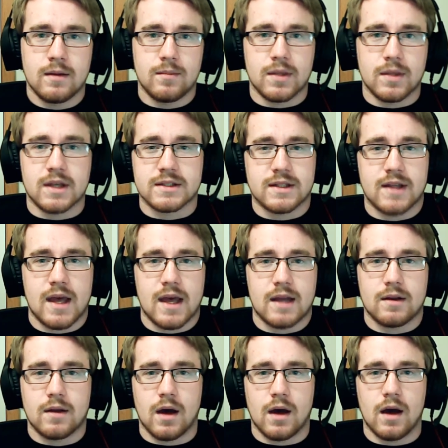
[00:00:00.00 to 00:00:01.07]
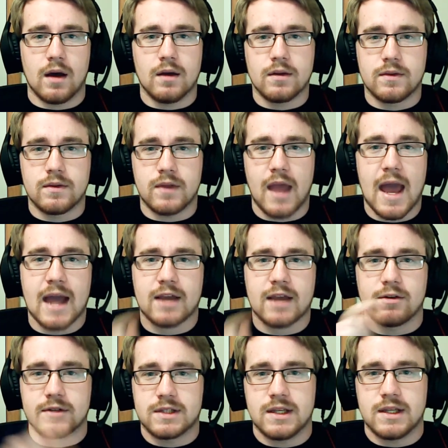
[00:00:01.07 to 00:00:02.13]
Because of that, the
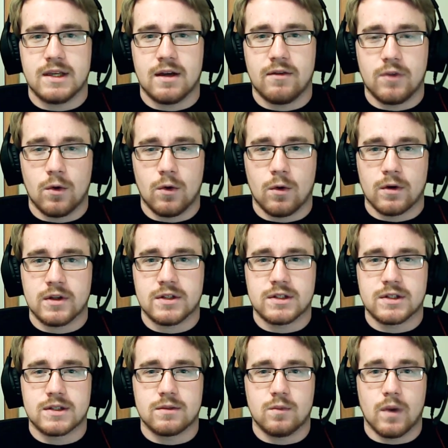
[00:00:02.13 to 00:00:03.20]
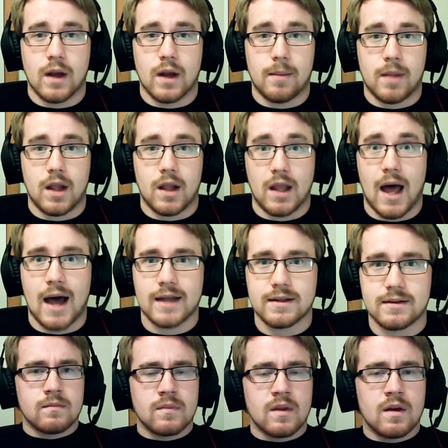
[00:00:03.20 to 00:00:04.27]
accuracy of the ordnance went up a lot.
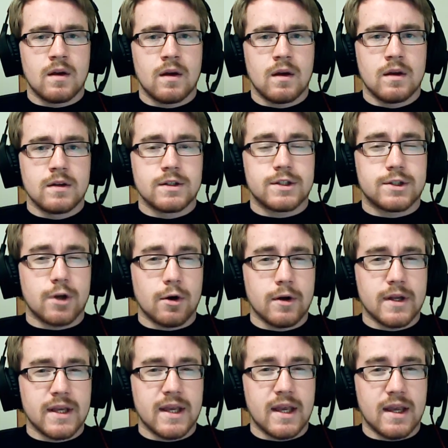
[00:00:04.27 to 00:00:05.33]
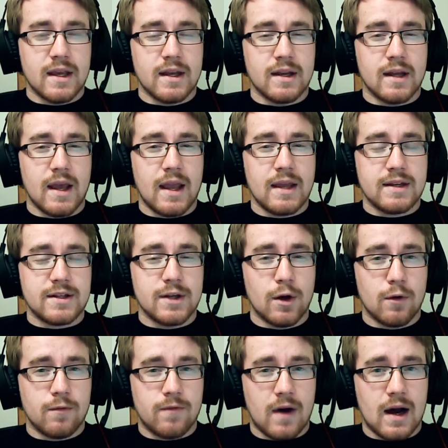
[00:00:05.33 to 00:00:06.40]
Starting in
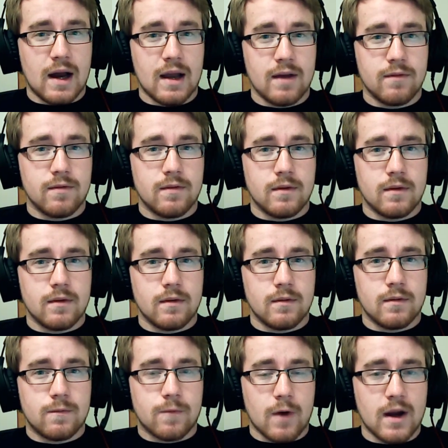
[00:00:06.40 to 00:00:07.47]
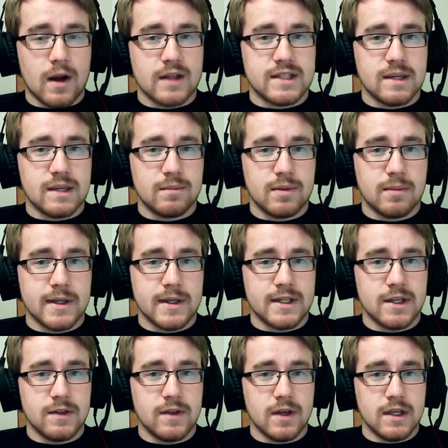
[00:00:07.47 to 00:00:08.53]
1805, France
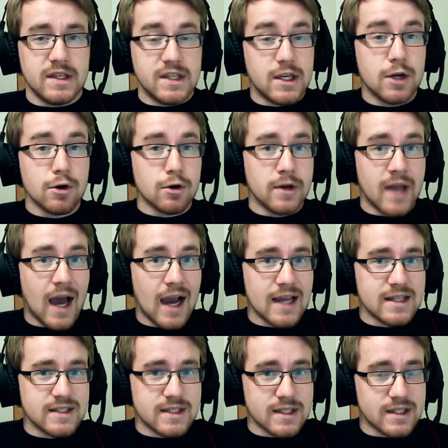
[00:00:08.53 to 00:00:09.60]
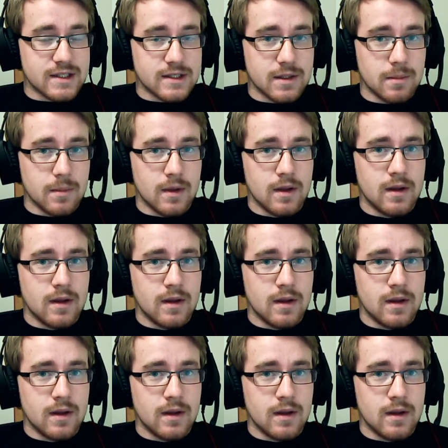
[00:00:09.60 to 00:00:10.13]
implemented the Year 9 system.